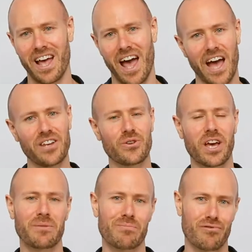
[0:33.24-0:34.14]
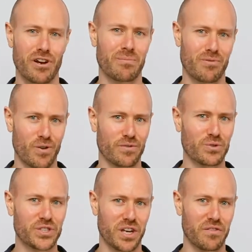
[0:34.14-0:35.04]
and you get a pre-approval
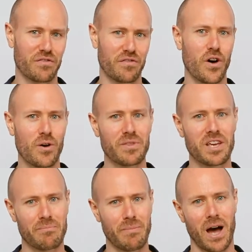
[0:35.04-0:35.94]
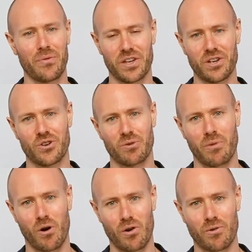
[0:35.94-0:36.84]
to confirm the amount that you can
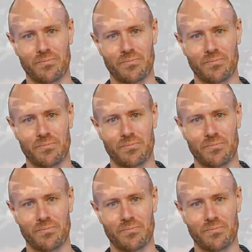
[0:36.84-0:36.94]
borrow.